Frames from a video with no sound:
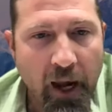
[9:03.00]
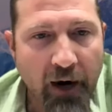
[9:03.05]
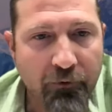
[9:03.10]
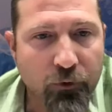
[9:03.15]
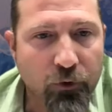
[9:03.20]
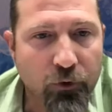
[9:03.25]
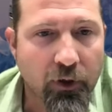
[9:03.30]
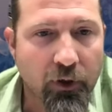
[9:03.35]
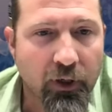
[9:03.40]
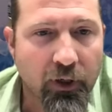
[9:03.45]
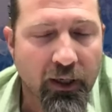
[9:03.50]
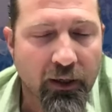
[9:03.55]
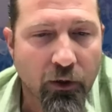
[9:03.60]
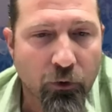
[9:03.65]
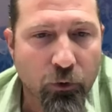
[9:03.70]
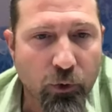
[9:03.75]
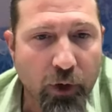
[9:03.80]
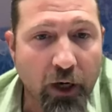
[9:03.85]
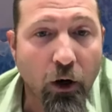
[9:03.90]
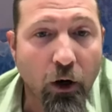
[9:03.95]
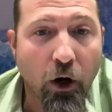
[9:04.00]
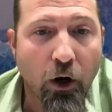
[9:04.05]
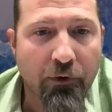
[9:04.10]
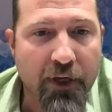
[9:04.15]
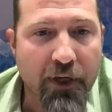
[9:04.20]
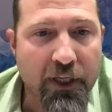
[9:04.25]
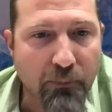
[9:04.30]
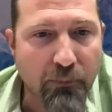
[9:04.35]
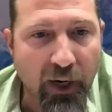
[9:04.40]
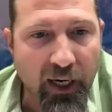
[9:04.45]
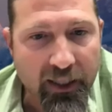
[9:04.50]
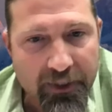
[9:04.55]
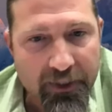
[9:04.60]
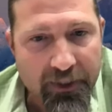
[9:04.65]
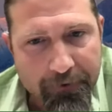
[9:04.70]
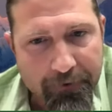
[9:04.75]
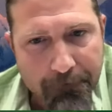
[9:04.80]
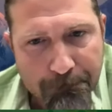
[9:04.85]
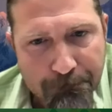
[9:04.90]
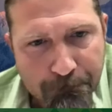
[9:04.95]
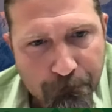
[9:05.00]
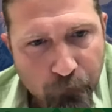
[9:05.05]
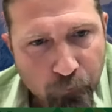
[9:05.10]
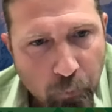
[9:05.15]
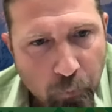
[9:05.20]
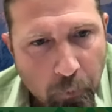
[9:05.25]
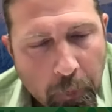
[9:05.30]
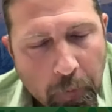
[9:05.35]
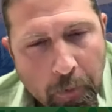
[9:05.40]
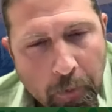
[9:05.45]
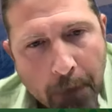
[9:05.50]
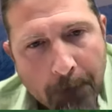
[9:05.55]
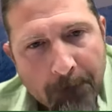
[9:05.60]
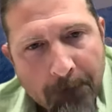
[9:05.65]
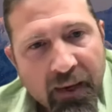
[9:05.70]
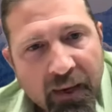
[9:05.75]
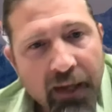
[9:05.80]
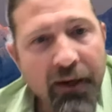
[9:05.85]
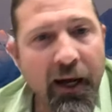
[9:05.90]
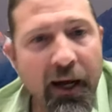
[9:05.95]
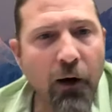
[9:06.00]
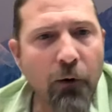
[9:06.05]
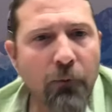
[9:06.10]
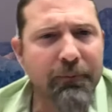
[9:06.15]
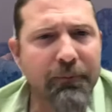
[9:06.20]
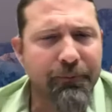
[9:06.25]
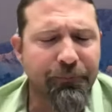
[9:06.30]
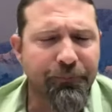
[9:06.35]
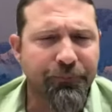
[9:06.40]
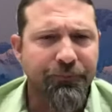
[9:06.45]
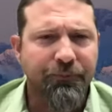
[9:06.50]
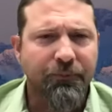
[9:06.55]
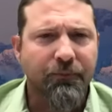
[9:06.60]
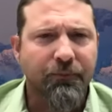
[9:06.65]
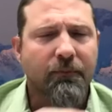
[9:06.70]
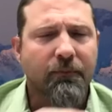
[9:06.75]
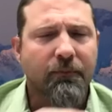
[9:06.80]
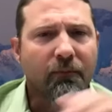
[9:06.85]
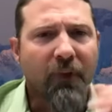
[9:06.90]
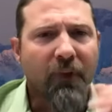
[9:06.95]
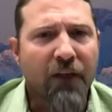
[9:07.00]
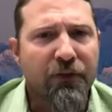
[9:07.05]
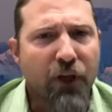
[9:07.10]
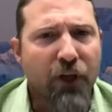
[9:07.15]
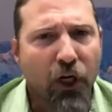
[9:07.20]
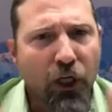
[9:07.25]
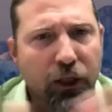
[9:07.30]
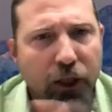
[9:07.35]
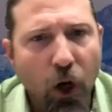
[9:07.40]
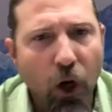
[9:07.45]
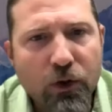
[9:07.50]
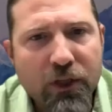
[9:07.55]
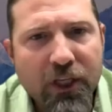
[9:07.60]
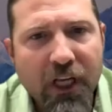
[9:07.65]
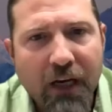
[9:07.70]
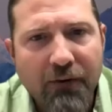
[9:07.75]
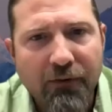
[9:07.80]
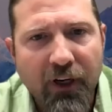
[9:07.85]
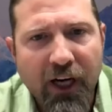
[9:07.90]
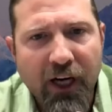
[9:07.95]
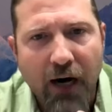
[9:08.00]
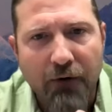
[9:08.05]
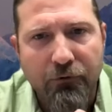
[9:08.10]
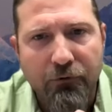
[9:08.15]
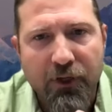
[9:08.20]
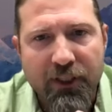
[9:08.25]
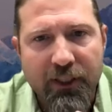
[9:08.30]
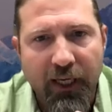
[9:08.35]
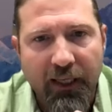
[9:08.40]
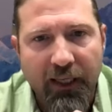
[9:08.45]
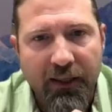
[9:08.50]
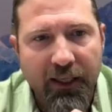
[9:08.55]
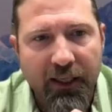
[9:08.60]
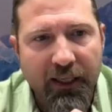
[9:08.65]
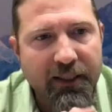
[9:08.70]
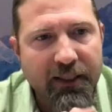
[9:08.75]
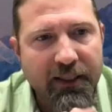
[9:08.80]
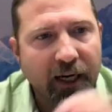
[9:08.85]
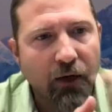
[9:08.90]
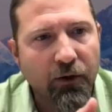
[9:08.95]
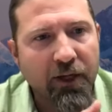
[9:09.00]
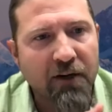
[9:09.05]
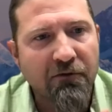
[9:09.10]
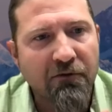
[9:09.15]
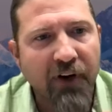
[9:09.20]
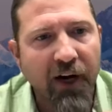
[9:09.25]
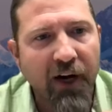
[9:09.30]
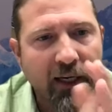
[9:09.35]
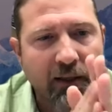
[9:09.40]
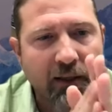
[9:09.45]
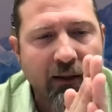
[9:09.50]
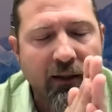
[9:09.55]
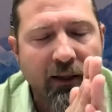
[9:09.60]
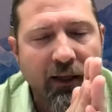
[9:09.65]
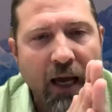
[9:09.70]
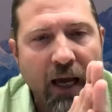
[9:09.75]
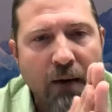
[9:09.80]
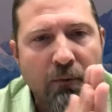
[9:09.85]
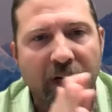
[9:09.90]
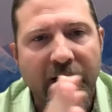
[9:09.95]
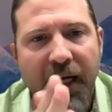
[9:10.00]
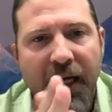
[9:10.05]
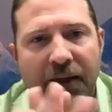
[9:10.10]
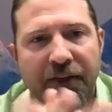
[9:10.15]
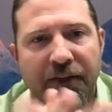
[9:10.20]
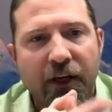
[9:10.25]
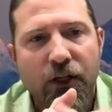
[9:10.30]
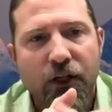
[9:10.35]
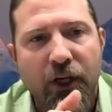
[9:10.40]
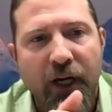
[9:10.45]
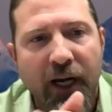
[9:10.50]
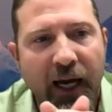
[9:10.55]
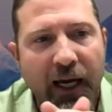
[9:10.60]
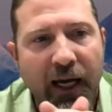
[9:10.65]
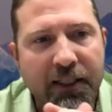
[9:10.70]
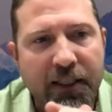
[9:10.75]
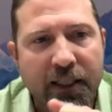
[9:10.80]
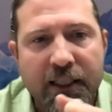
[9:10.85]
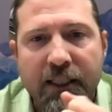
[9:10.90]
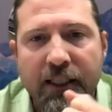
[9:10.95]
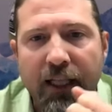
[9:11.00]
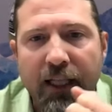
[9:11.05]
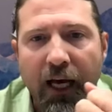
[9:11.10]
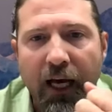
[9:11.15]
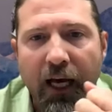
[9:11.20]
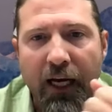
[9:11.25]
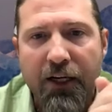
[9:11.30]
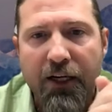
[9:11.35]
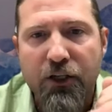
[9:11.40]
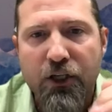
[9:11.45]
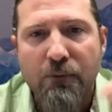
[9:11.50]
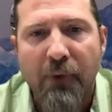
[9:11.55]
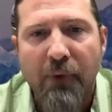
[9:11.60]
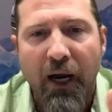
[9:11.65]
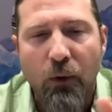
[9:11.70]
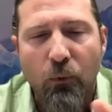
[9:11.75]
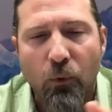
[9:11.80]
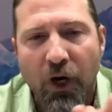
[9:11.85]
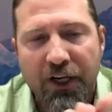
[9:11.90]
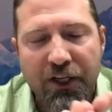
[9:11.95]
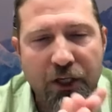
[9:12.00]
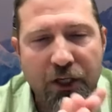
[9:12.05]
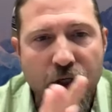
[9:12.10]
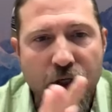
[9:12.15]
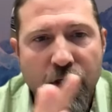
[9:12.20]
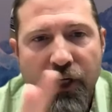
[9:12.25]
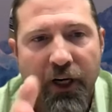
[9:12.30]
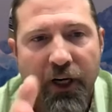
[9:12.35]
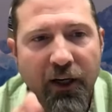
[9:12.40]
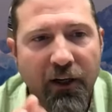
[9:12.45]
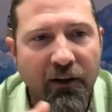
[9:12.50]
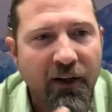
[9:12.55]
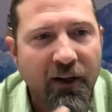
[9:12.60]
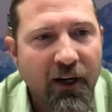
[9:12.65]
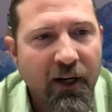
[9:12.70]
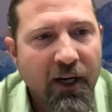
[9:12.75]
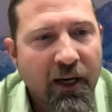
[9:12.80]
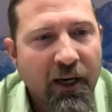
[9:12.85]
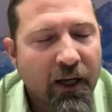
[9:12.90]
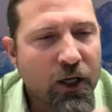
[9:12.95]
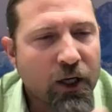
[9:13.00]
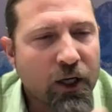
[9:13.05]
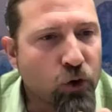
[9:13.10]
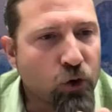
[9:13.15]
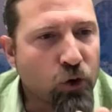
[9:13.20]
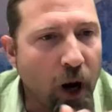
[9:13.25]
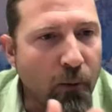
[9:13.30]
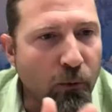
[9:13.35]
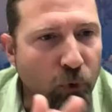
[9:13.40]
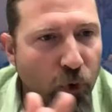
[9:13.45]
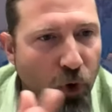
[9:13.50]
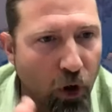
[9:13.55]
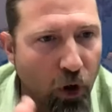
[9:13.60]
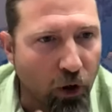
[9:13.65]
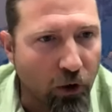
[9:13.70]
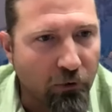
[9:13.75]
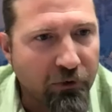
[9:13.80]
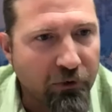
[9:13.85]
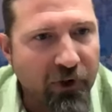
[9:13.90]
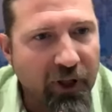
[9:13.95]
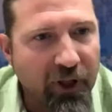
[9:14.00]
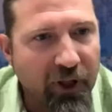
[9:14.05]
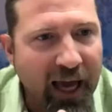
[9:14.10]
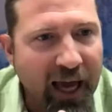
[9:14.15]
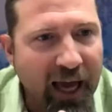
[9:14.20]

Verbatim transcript: after uh, throughout all these months. And now the closing of a conference like this, and I'll invite Emily, I think she has a slide she might want to share. A drum roll for the